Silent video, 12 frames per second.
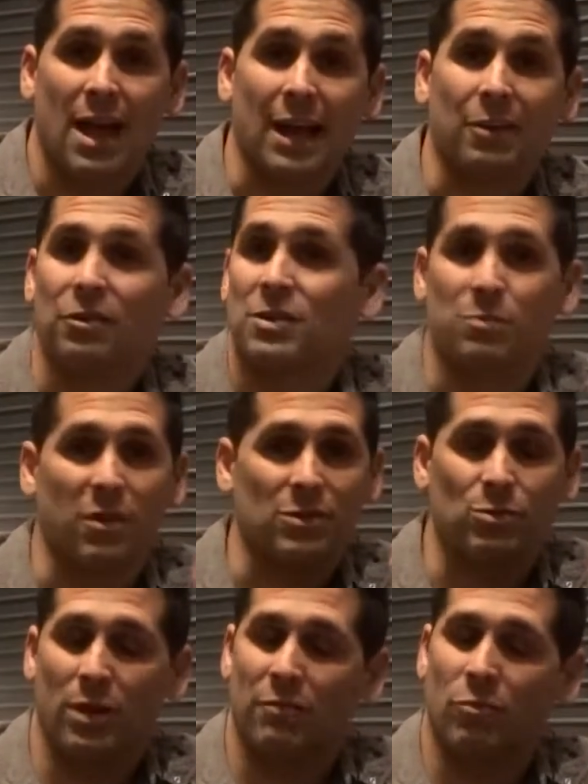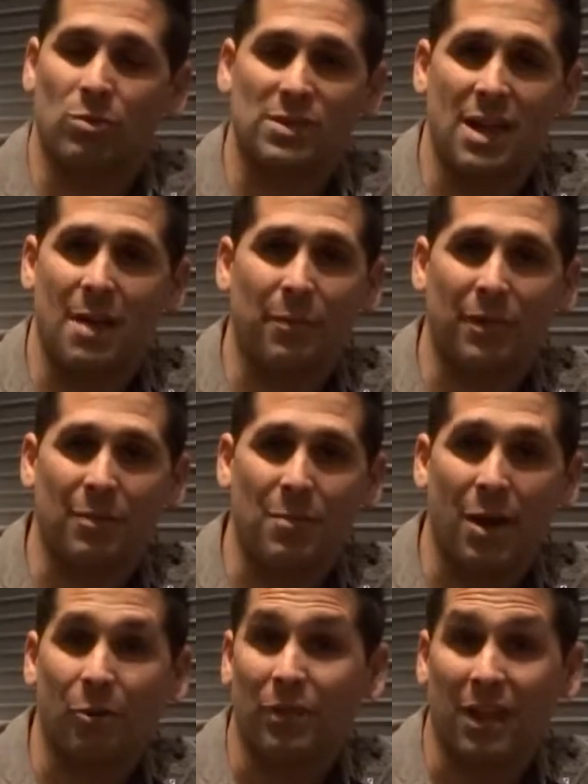I could express whatever was happening in
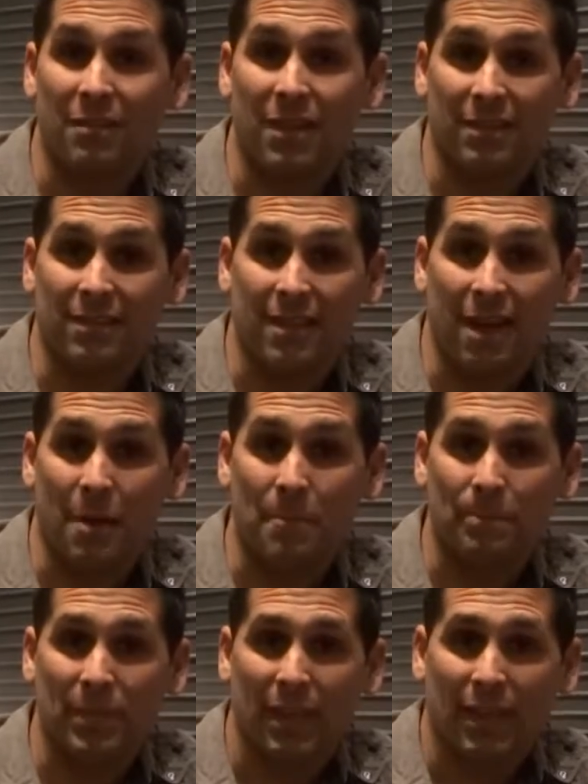my own life at the time.